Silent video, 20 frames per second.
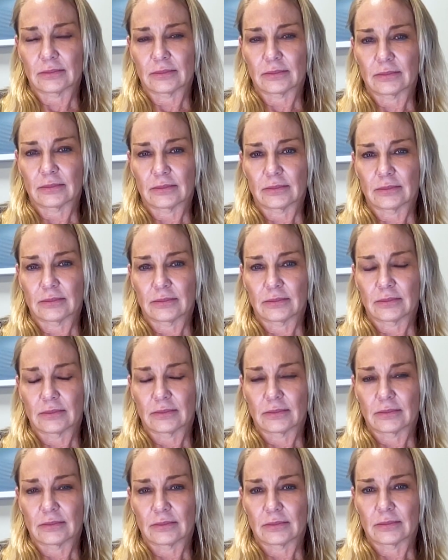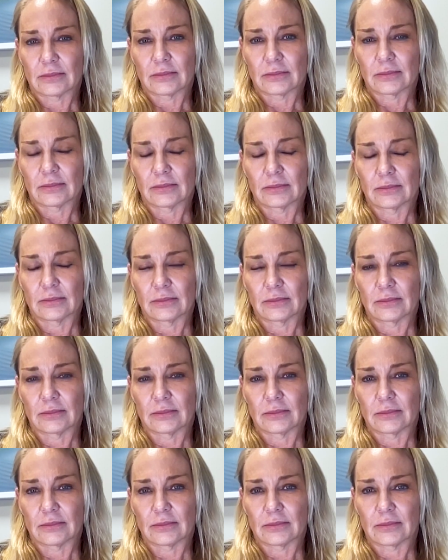
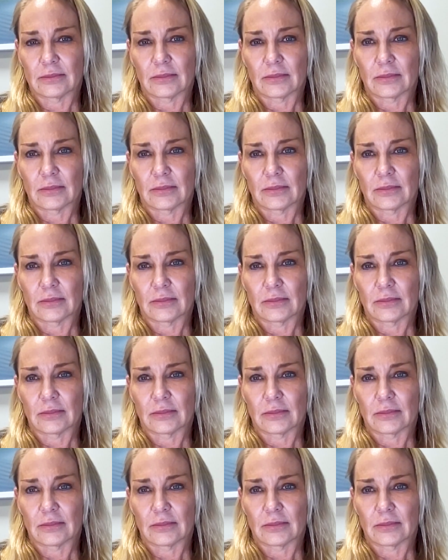The person shown says nothing.